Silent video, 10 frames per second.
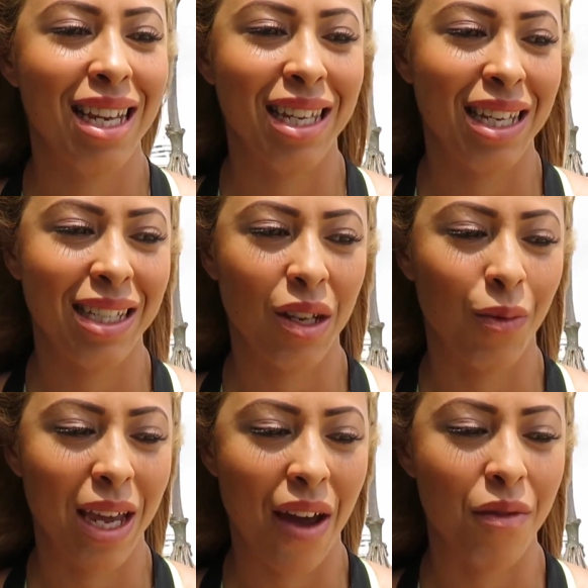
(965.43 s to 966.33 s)
10 years
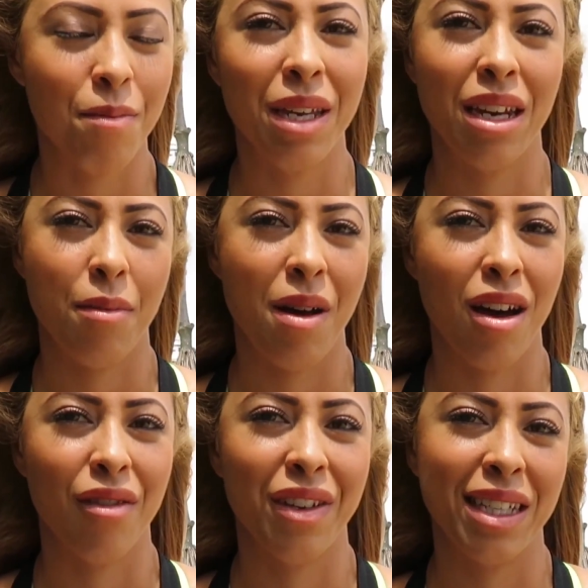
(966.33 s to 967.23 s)
that we haven't been a
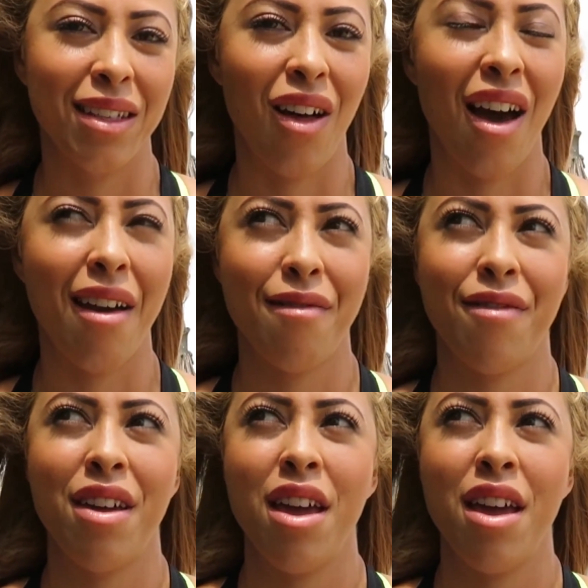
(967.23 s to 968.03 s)
part of his life.